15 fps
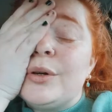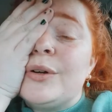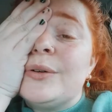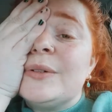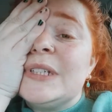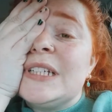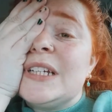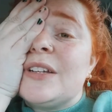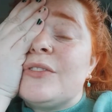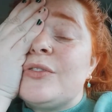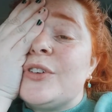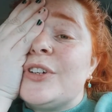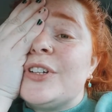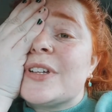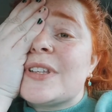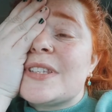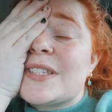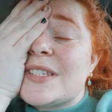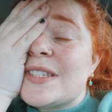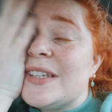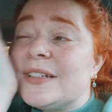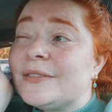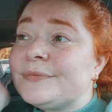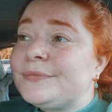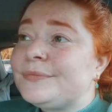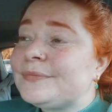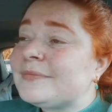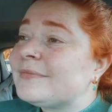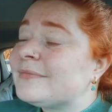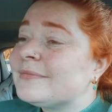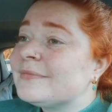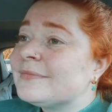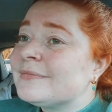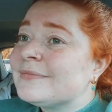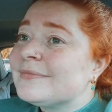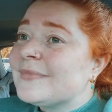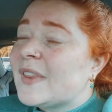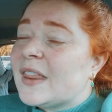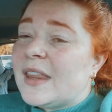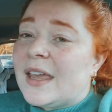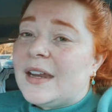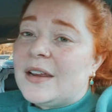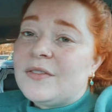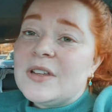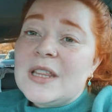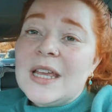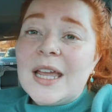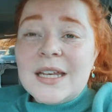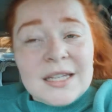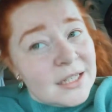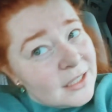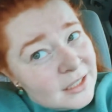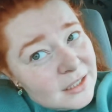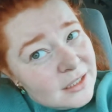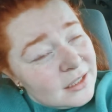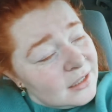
We did it, folks. They had everything I needed.